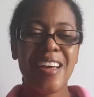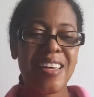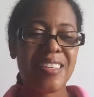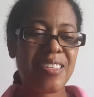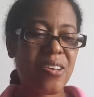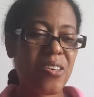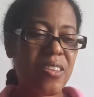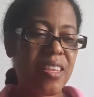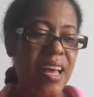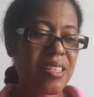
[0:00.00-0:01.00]
So
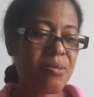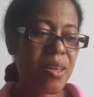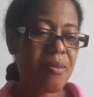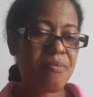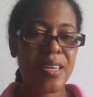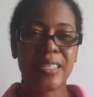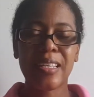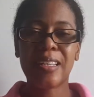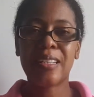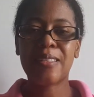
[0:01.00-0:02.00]
that's what I'm
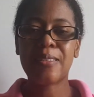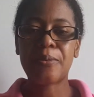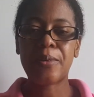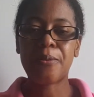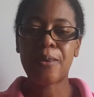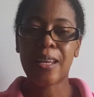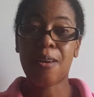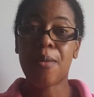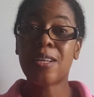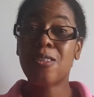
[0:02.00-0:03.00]
basically doing right now.
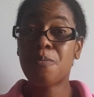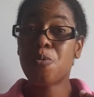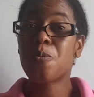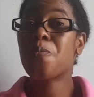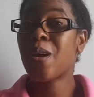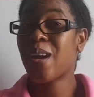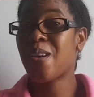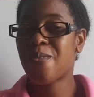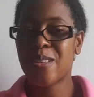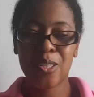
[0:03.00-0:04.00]
I'm actually
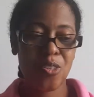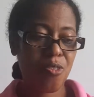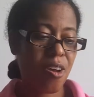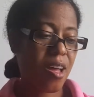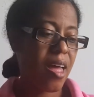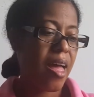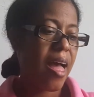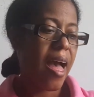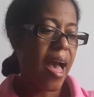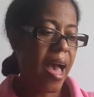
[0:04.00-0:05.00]
preparing to draw.
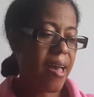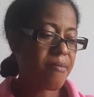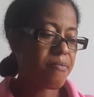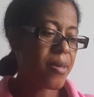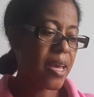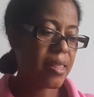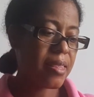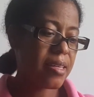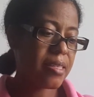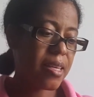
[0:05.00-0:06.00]
I've made
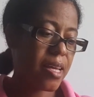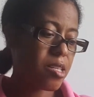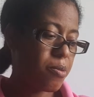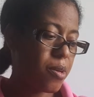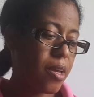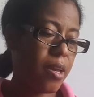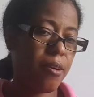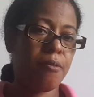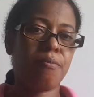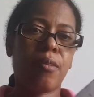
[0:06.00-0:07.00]
this sketchbook
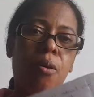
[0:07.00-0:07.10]
here a